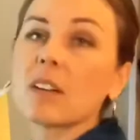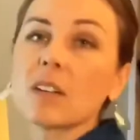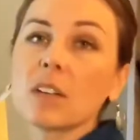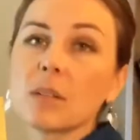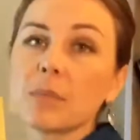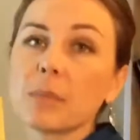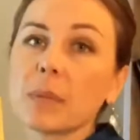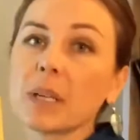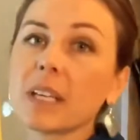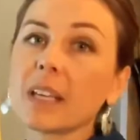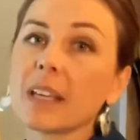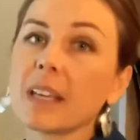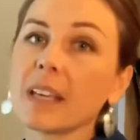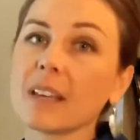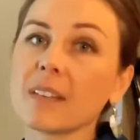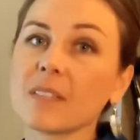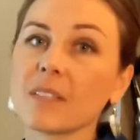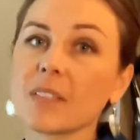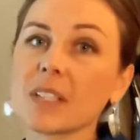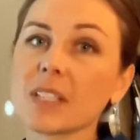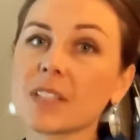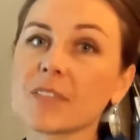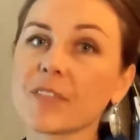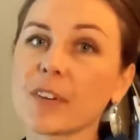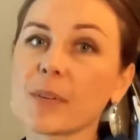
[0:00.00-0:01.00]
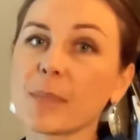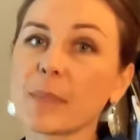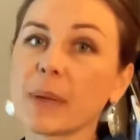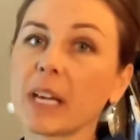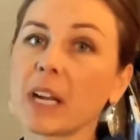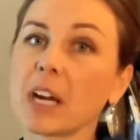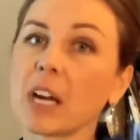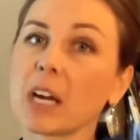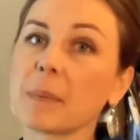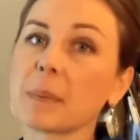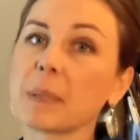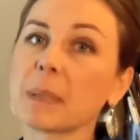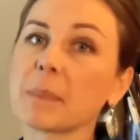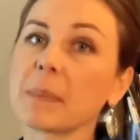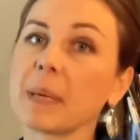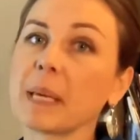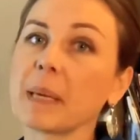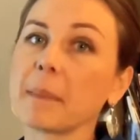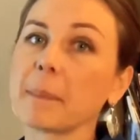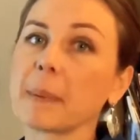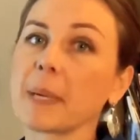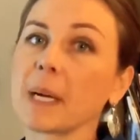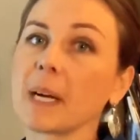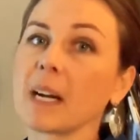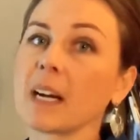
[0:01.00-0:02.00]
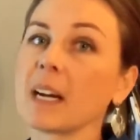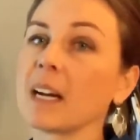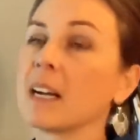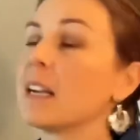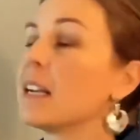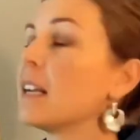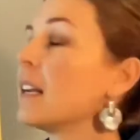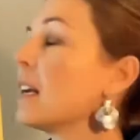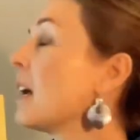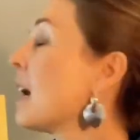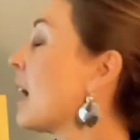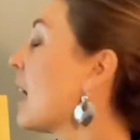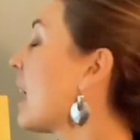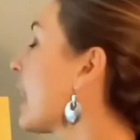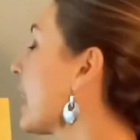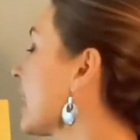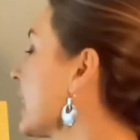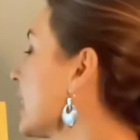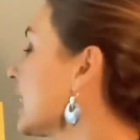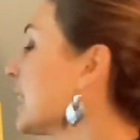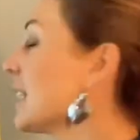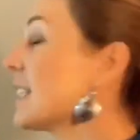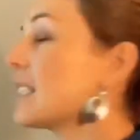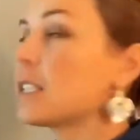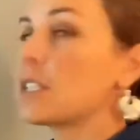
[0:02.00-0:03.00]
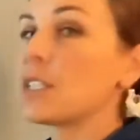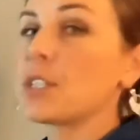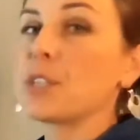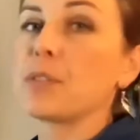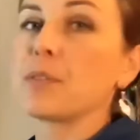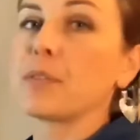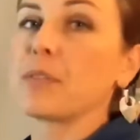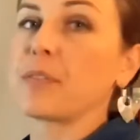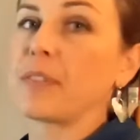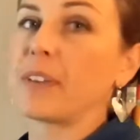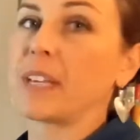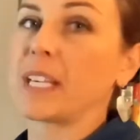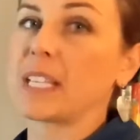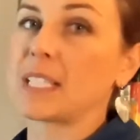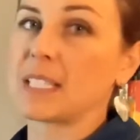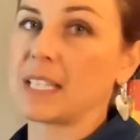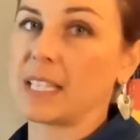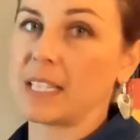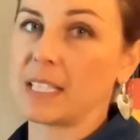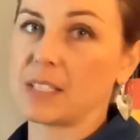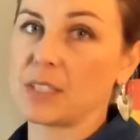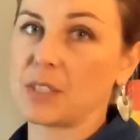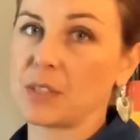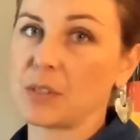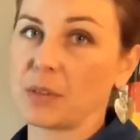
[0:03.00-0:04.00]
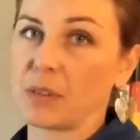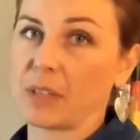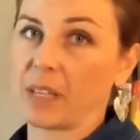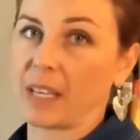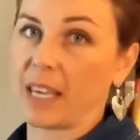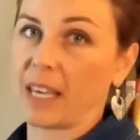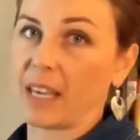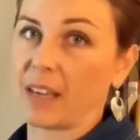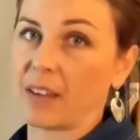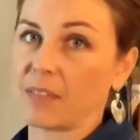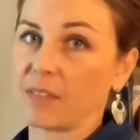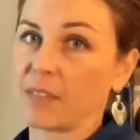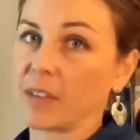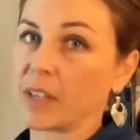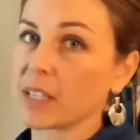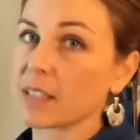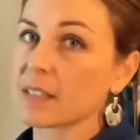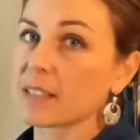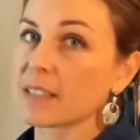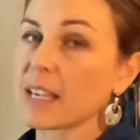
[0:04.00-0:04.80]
on my canvas from my carbon paper, I need to fix it to the canvas.